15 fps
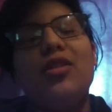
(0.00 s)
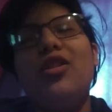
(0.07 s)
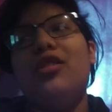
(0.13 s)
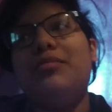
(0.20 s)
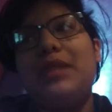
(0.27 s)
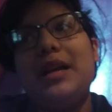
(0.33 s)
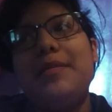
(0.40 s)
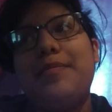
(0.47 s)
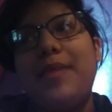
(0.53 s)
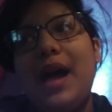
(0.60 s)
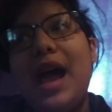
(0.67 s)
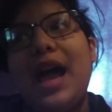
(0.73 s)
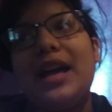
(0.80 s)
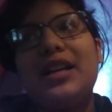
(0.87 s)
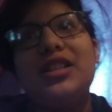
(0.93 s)
on my
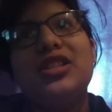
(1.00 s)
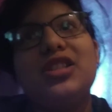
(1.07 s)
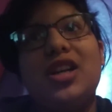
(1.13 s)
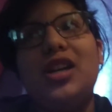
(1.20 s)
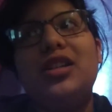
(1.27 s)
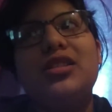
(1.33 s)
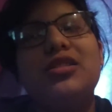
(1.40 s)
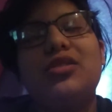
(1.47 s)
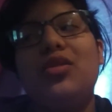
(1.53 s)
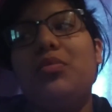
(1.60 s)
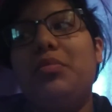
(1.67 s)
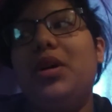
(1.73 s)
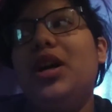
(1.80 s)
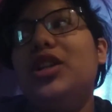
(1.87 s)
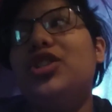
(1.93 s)
back sucks so
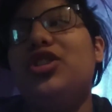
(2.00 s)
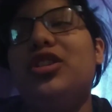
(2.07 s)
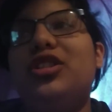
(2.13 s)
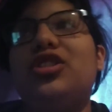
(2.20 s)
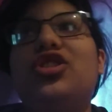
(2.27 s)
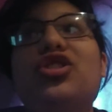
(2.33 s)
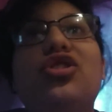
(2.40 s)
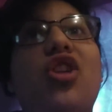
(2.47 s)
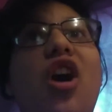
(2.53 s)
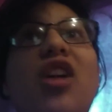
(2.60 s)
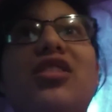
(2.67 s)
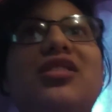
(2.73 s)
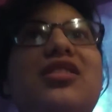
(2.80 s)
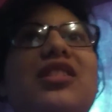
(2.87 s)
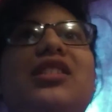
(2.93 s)
much, because it's just
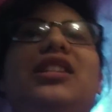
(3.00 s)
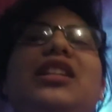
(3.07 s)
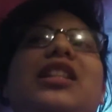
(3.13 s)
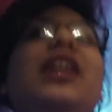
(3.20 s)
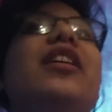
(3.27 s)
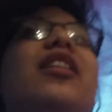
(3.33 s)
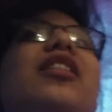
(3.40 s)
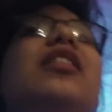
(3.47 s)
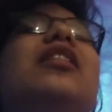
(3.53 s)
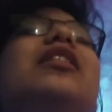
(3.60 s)
constantly there.